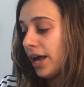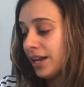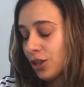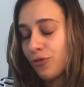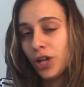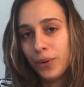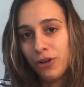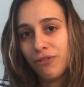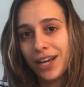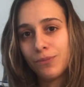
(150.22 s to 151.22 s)
Another
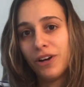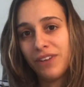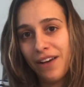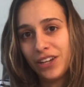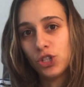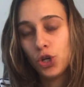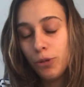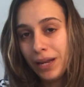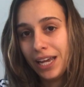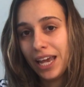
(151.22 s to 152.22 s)
flow-on effect of having
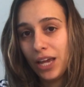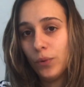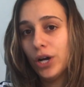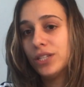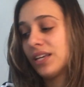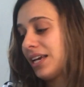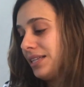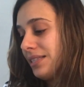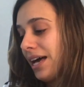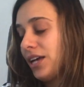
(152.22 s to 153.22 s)
too many keywords
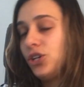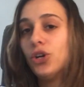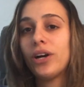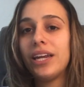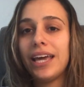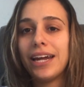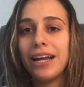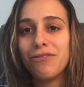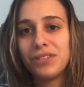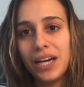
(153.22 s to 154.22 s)
is that you're not going to get
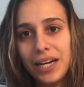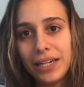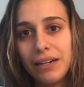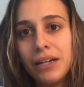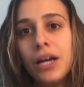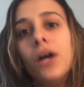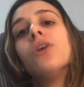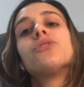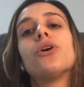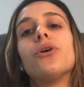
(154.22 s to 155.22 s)
enough data.
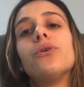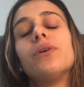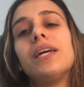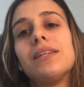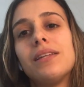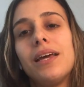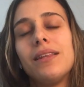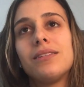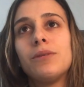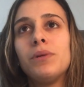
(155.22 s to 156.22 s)
So in
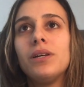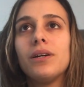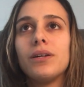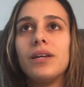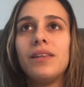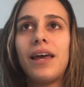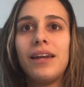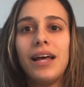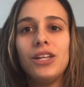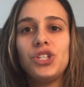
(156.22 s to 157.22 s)
that
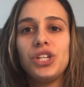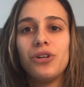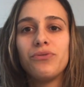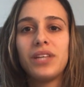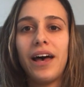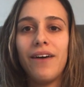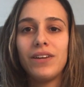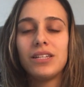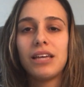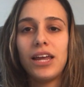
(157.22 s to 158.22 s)
analogy of
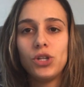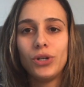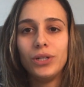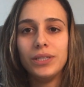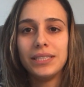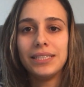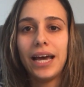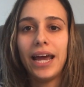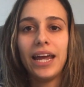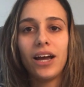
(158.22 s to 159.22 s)
having $10 a
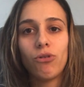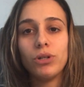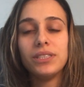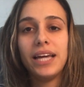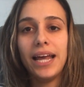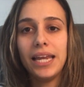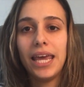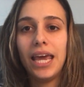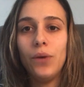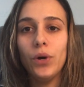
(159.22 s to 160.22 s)
day across 10
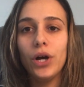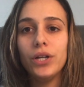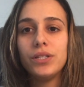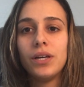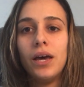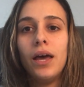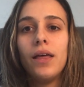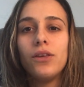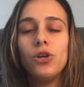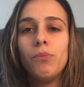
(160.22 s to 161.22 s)
keywords,
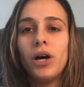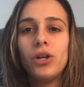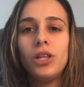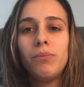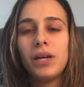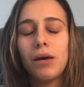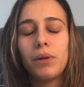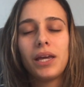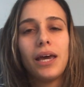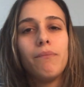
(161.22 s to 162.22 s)
you might only be able
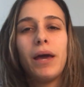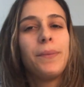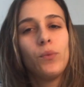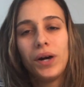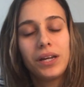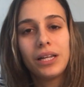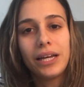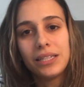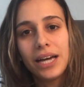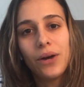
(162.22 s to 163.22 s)
to get maybe one
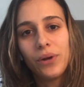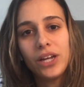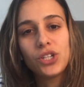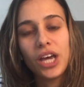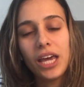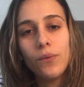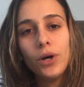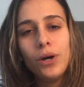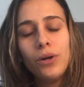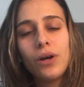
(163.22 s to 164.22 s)
click a day on each
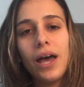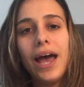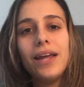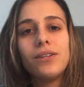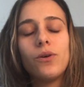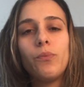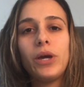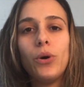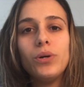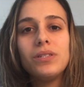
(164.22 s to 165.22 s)
keyword. And
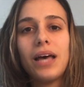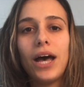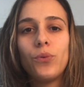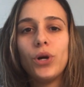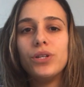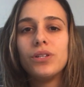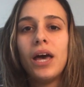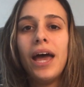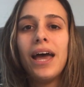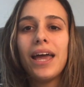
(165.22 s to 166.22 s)
because AdWords
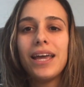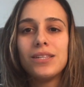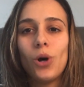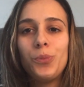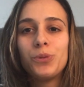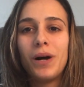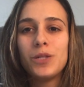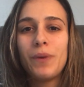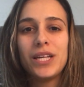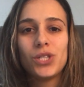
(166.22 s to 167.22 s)
is
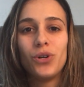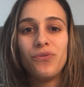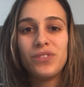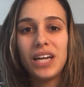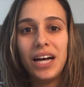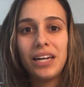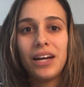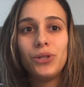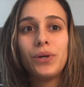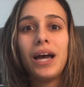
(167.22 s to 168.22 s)
optimized based off
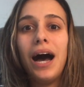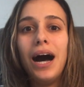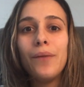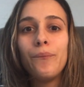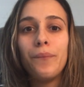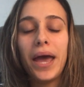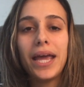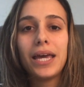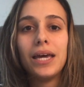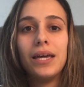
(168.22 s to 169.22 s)
data, you can't
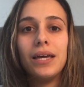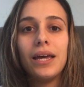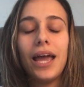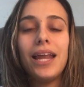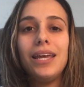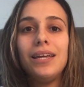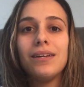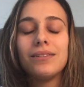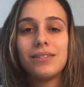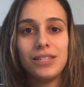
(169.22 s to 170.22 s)
make
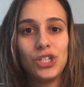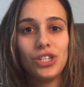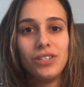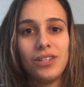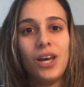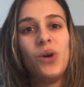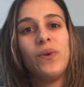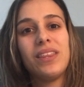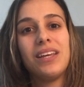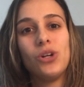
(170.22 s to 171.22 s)
any decisions
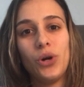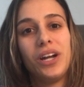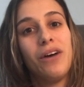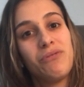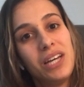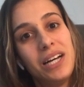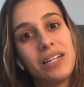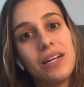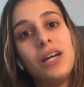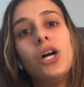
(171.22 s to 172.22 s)
with not enough
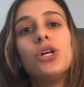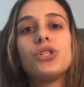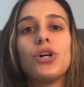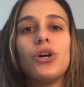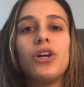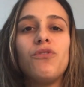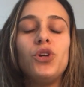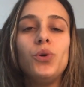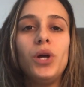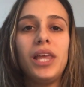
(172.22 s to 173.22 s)
data. So if
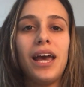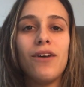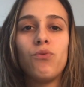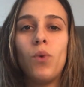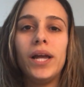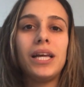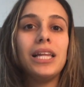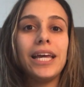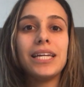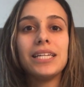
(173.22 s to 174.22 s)
you only have one
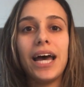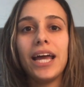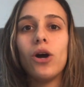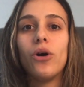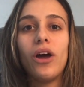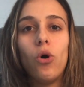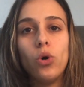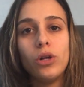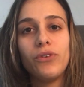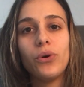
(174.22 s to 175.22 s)
click a day on
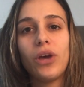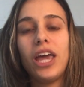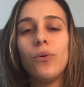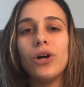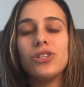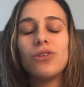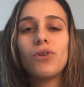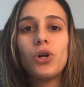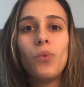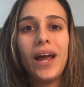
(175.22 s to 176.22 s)
all of your keywords, you've
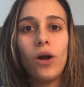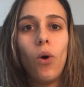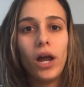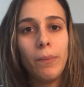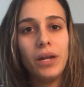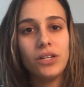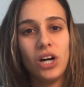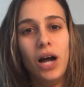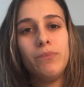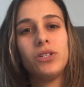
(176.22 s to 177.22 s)
got to wait quite a bit of
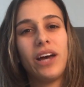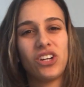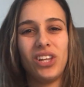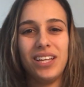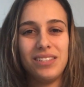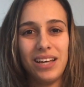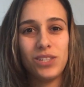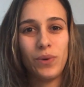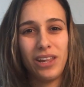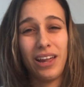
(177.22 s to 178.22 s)
time to actually
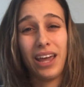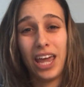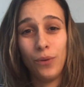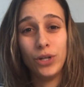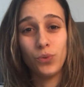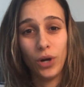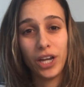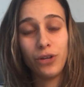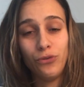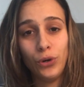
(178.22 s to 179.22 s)
assess whether that keyword's
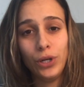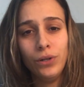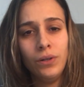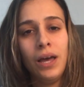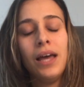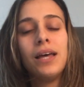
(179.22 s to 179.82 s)
working for you.